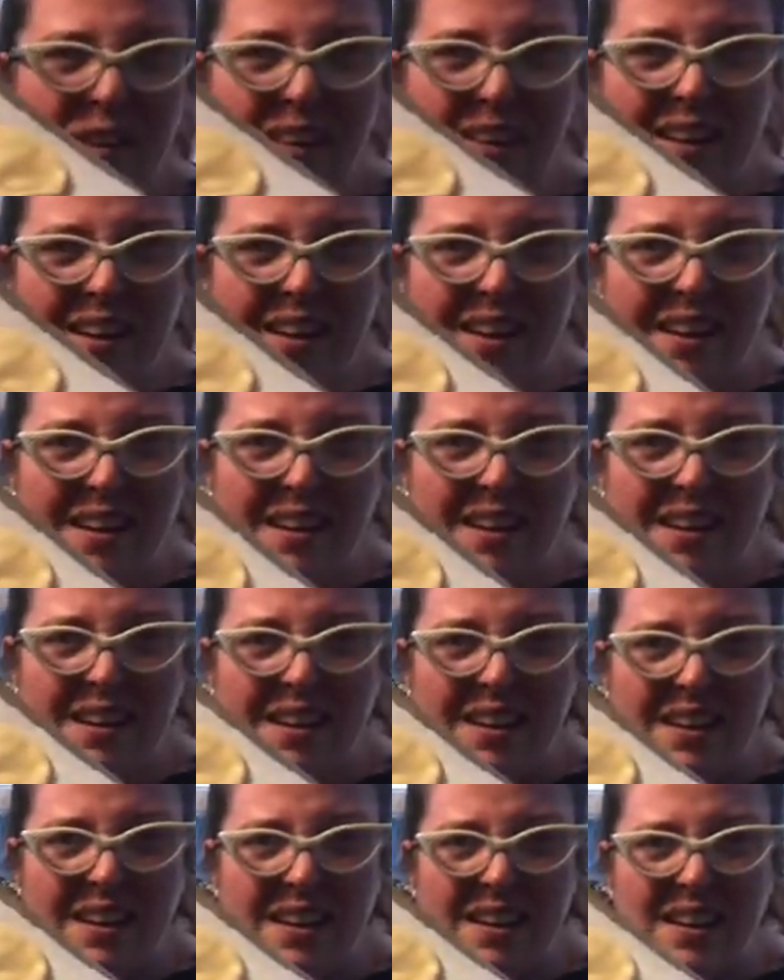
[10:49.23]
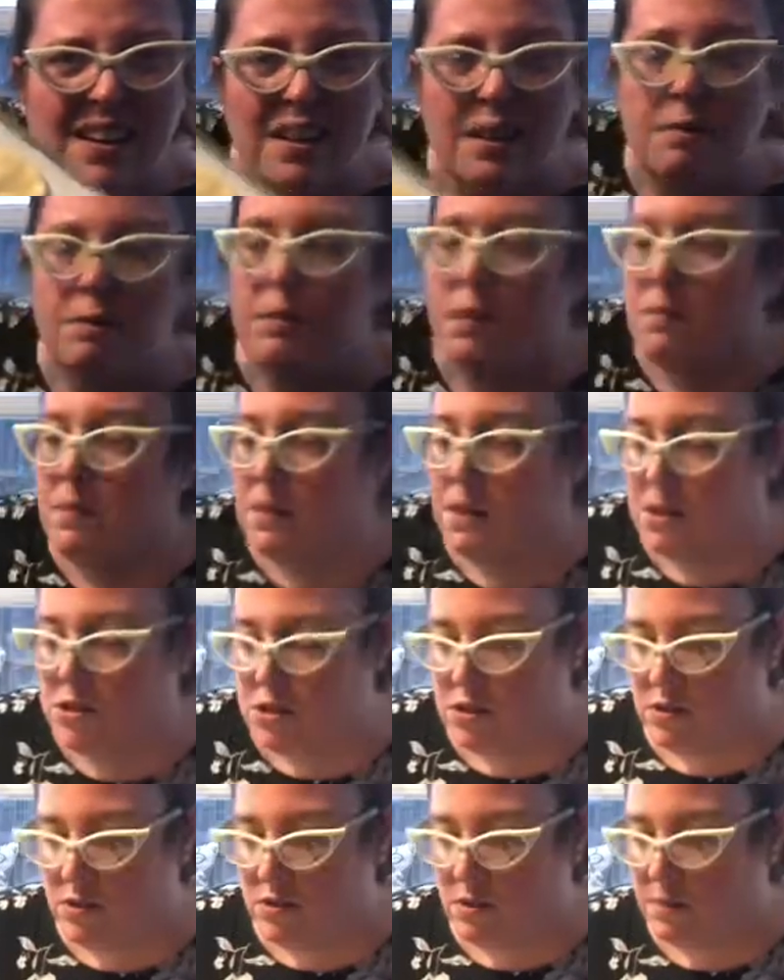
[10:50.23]
right there. Maybe I
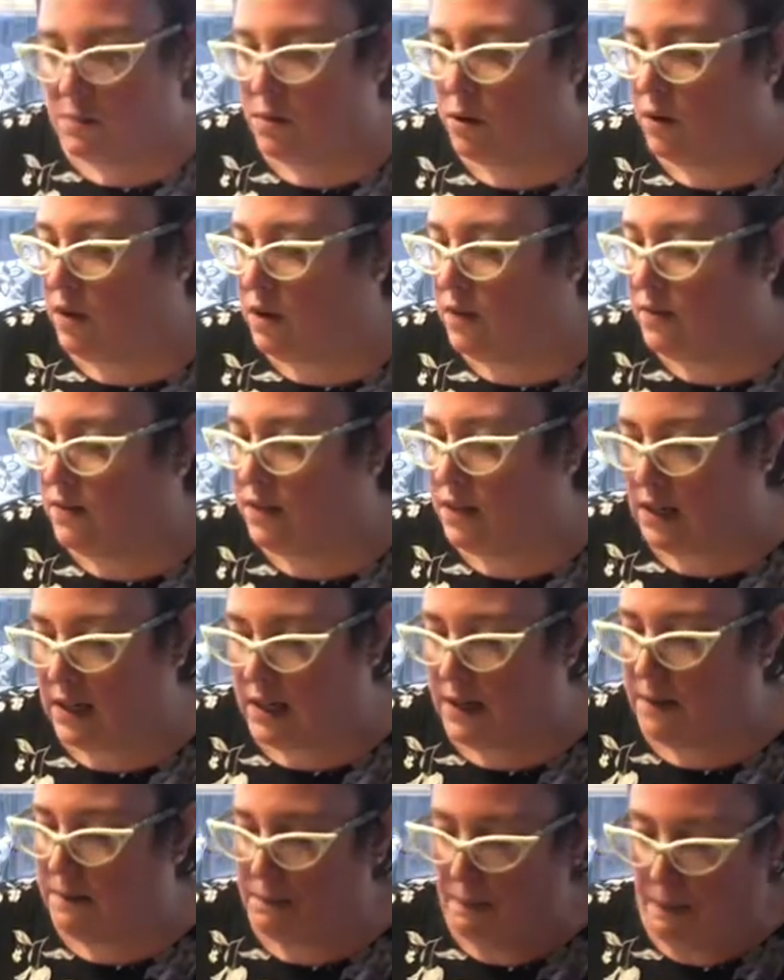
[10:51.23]
should do them more evenly.